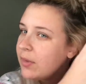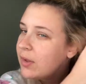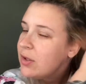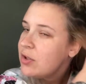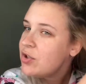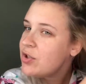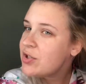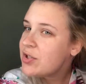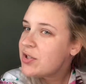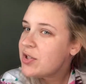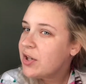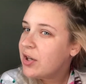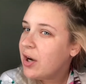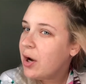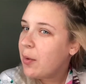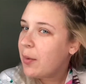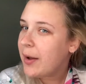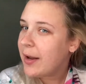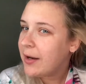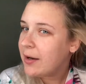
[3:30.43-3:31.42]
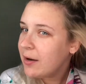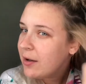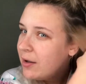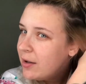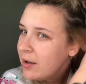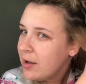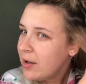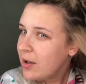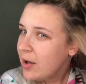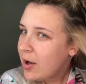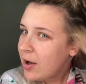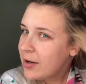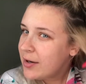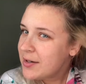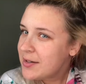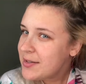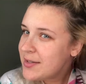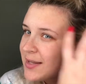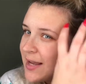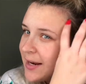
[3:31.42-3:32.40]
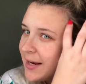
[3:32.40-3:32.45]
just to go in on a
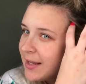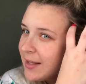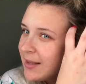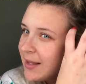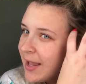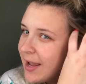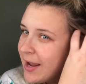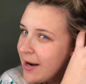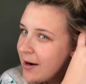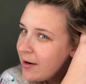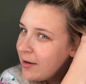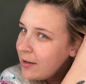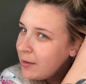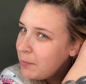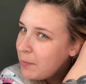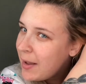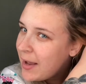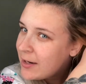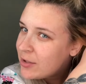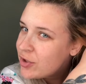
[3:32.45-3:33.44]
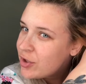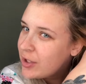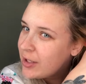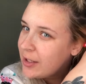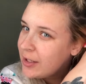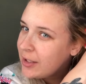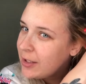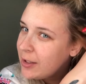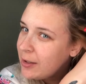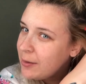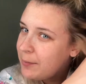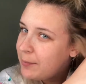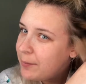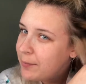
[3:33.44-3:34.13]
second layer, and I'm actually gonna